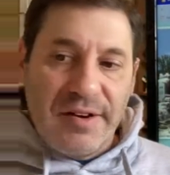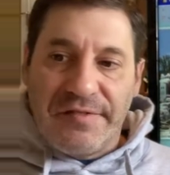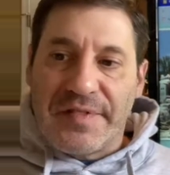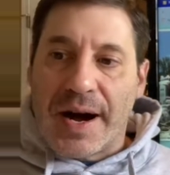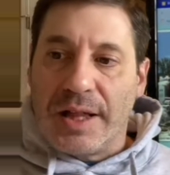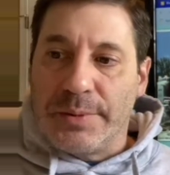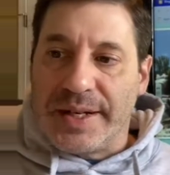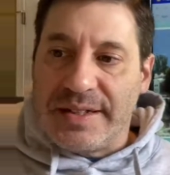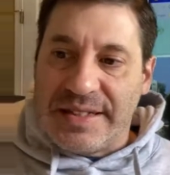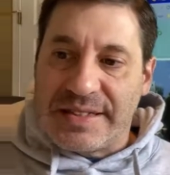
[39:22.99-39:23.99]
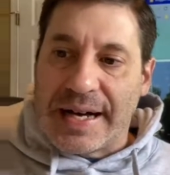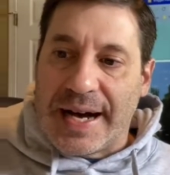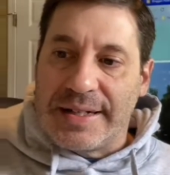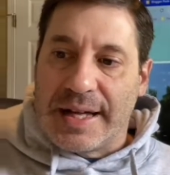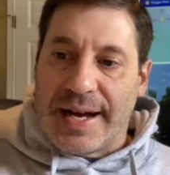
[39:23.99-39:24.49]
following these
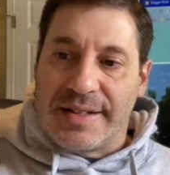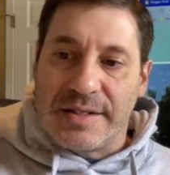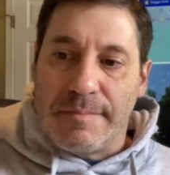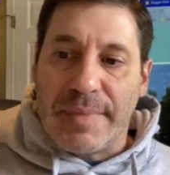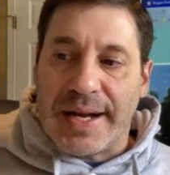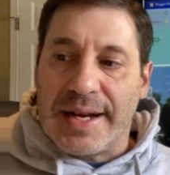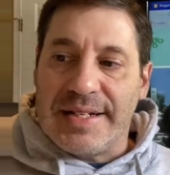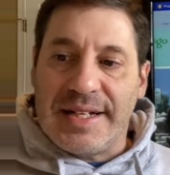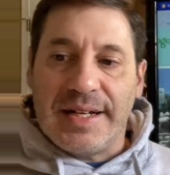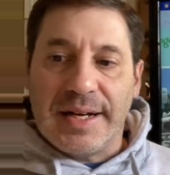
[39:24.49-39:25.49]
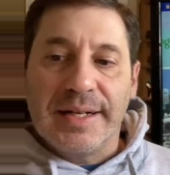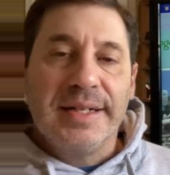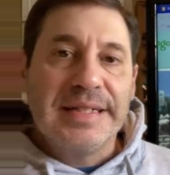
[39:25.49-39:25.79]
guidelines: main idea,